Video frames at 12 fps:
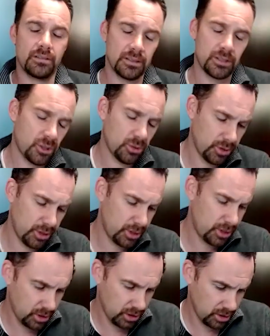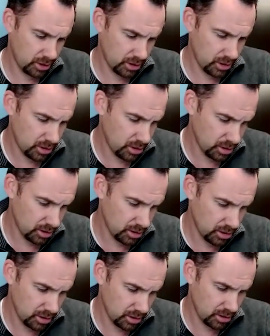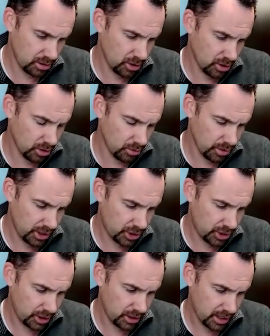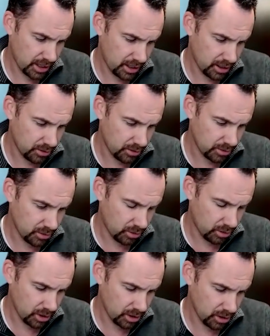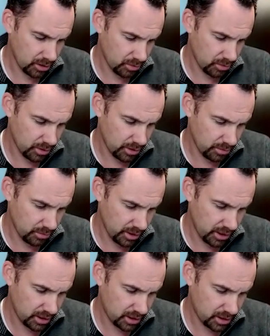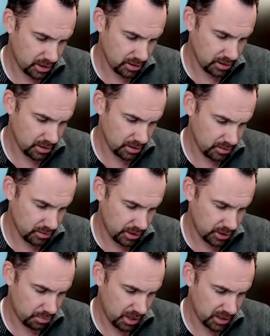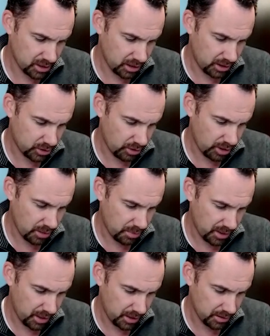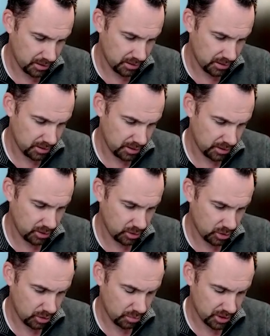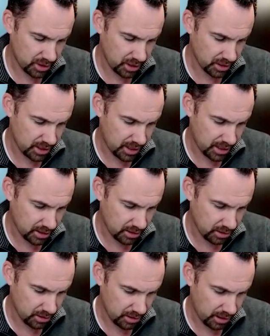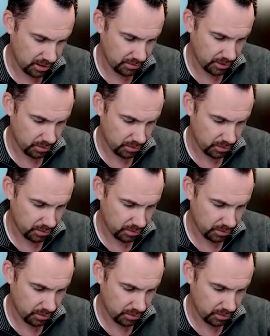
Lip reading: so when you're reaching out, or when it's basically scraping, YouTube or TikTok or however it